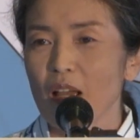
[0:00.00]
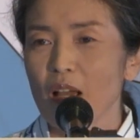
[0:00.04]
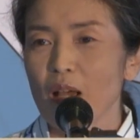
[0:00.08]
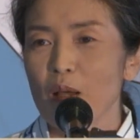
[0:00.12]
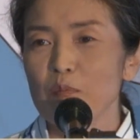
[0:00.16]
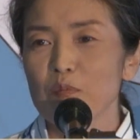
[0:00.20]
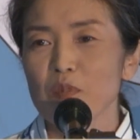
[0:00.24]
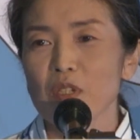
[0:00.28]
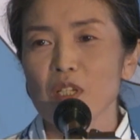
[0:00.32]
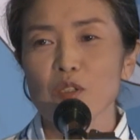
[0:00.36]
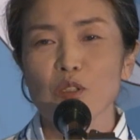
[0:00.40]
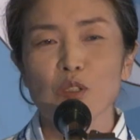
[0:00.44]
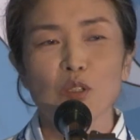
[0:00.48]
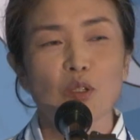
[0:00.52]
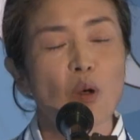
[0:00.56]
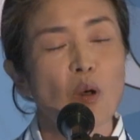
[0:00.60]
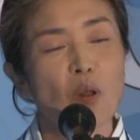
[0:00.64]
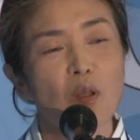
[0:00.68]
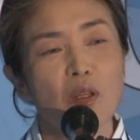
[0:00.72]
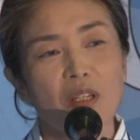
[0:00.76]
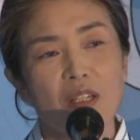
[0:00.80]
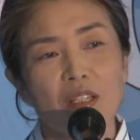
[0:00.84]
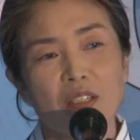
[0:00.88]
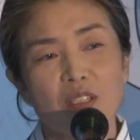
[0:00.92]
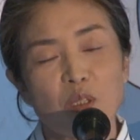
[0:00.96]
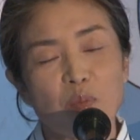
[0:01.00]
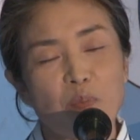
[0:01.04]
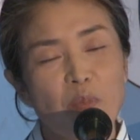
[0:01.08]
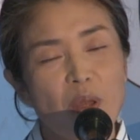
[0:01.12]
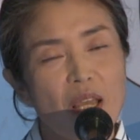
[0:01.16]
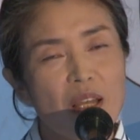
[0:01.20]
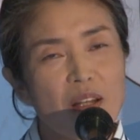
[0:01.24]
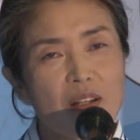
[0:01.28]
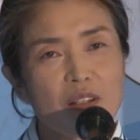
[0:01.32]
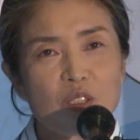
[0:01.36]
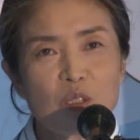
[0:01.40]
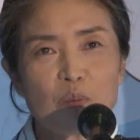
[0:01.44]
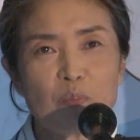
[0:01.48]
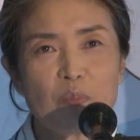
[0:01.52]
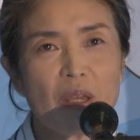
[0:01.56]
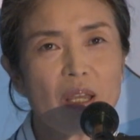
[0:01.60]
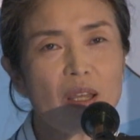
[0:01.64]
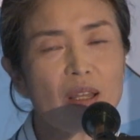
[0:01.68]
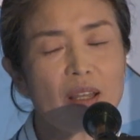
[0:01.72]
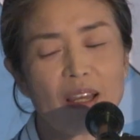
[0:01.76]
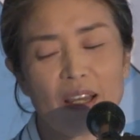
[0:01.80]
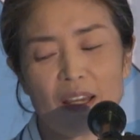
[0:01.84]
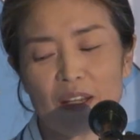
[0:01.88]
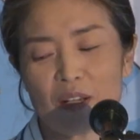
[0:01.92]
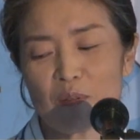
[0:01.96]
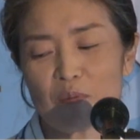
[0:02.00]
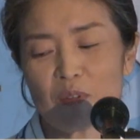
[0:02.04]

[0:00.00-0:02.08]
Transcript: I'm just calling spade a spade kind